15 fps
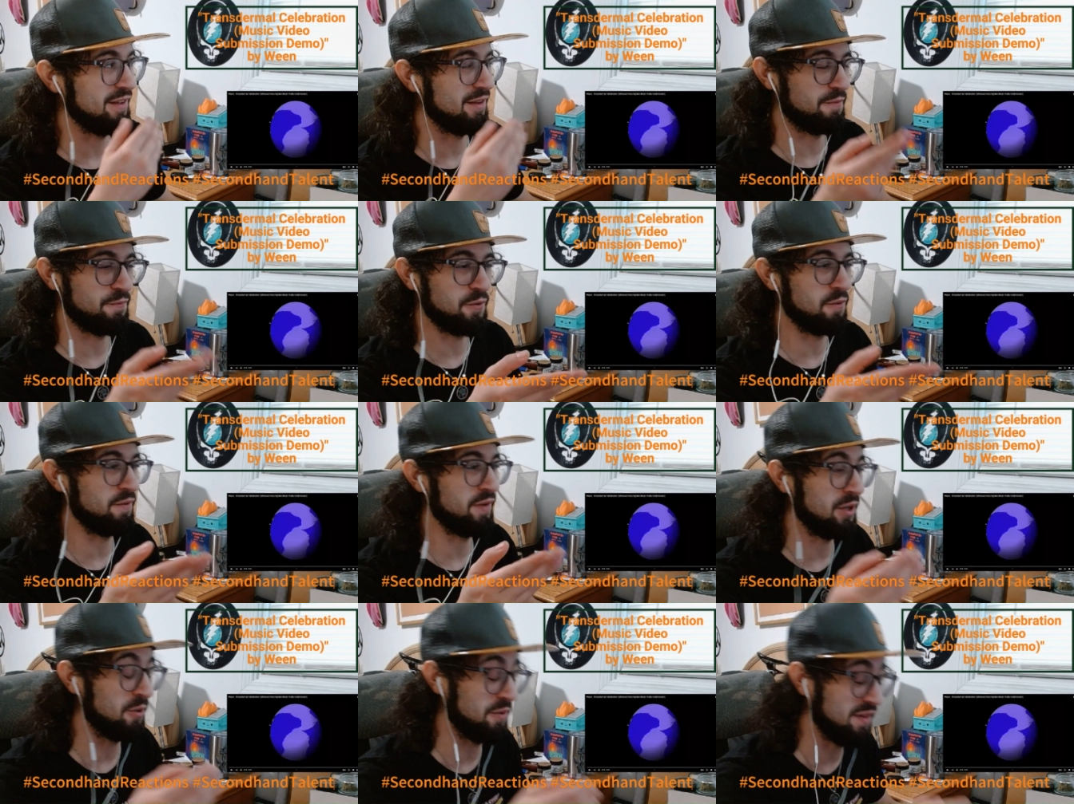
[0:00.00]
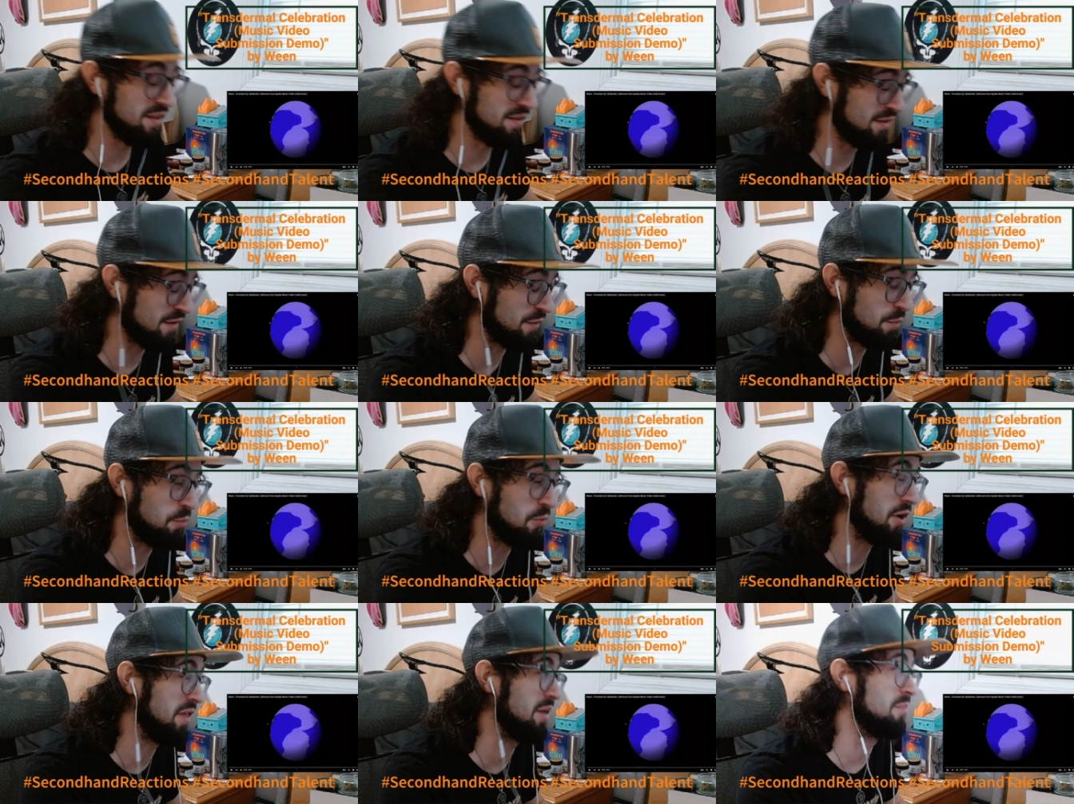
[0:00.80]
the full video this is
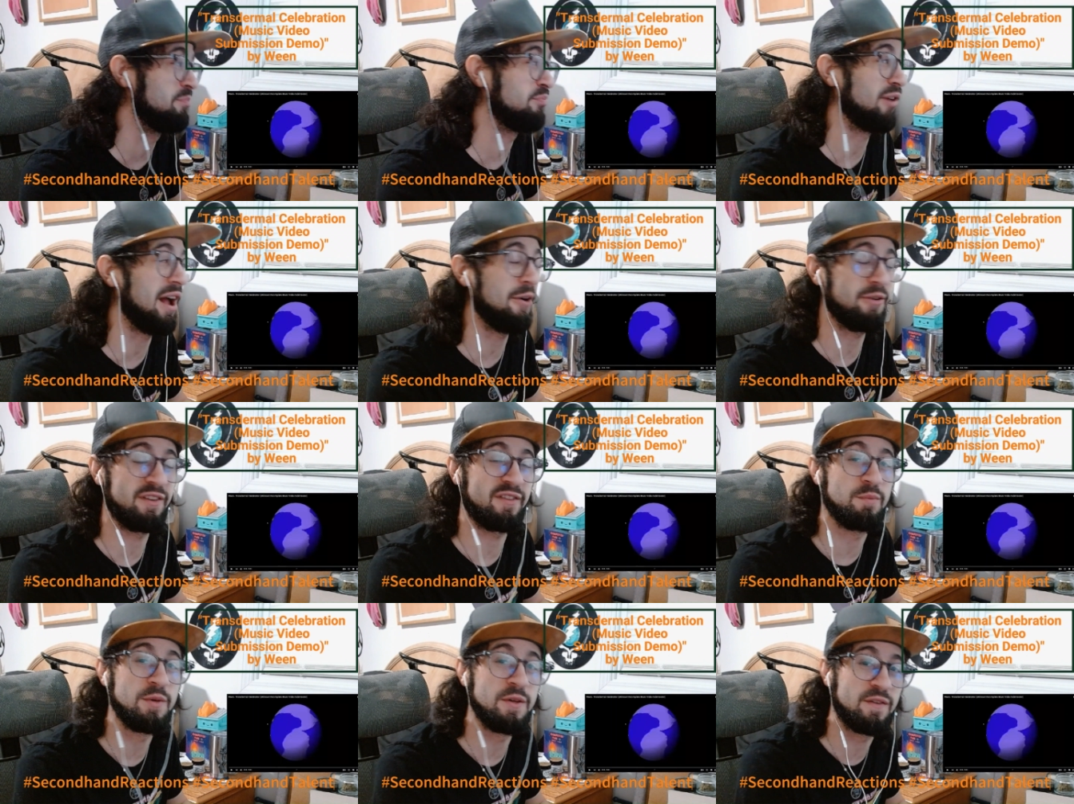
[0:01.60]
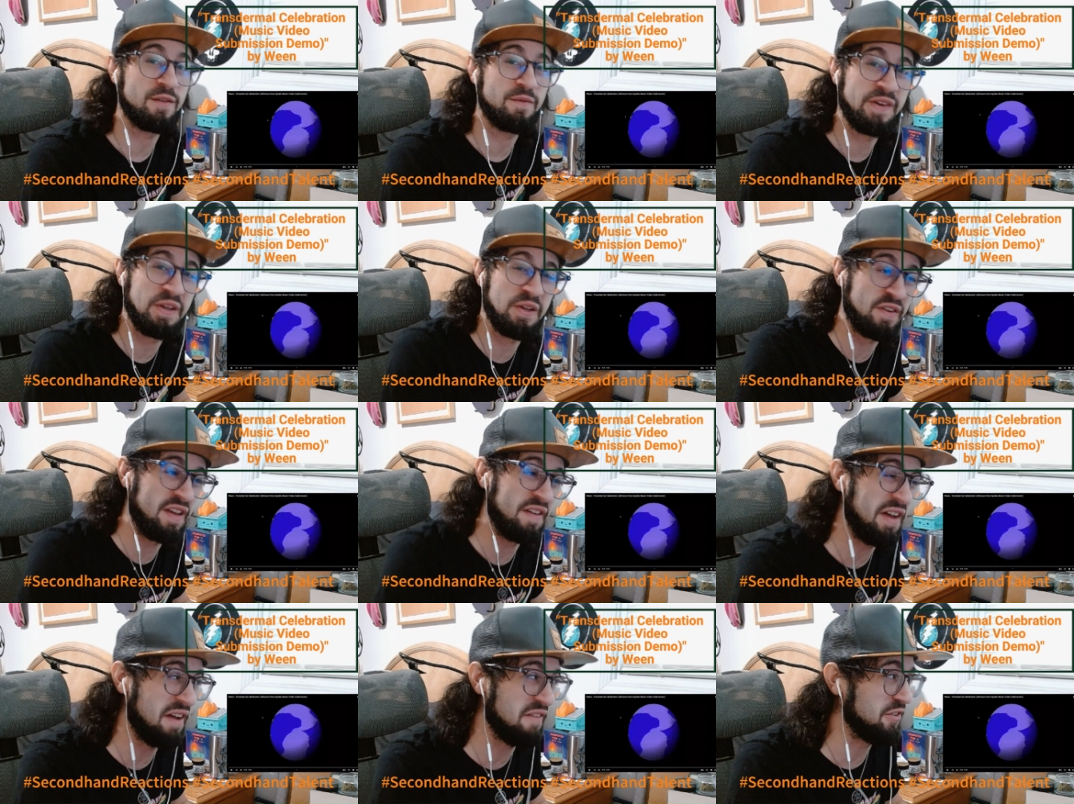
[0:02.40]
one of the brownest music videos
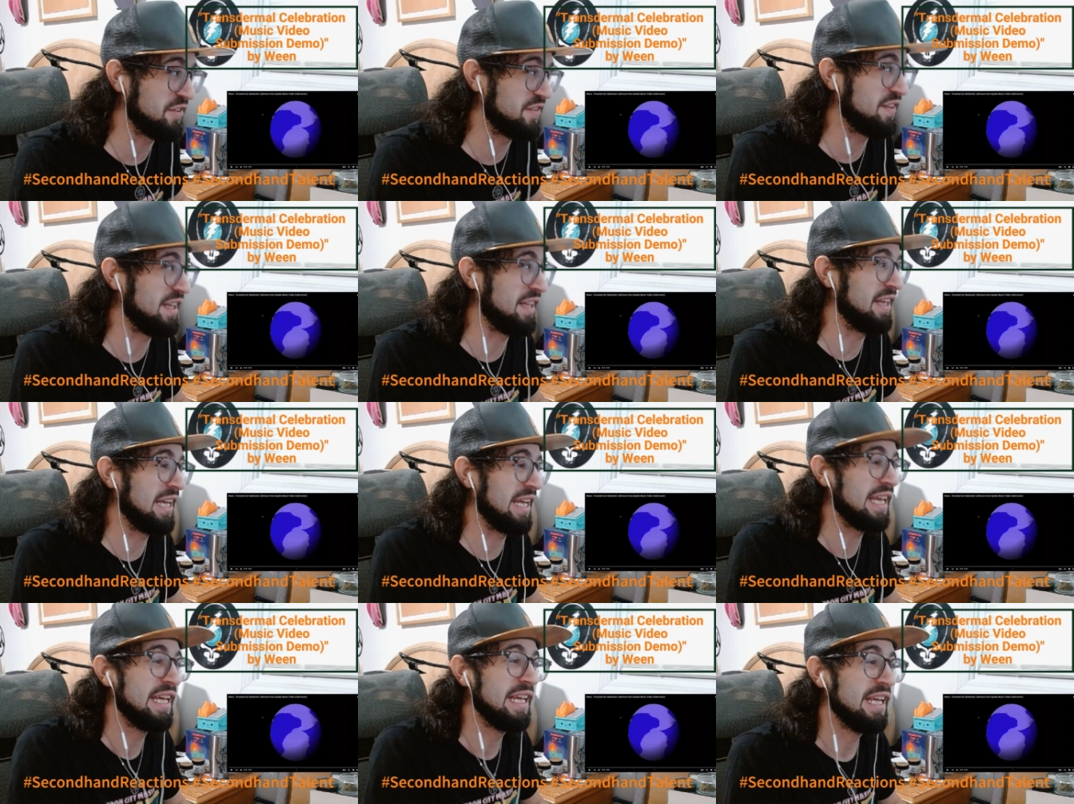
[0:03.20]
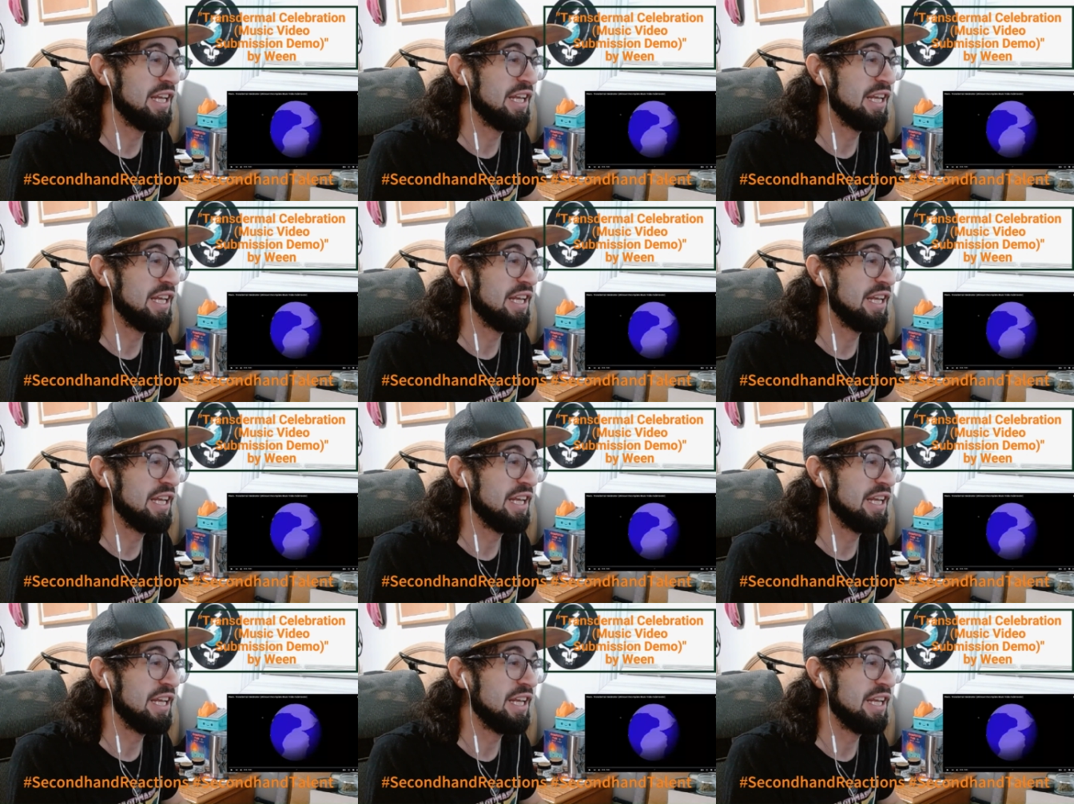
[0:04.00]
i've ever seen like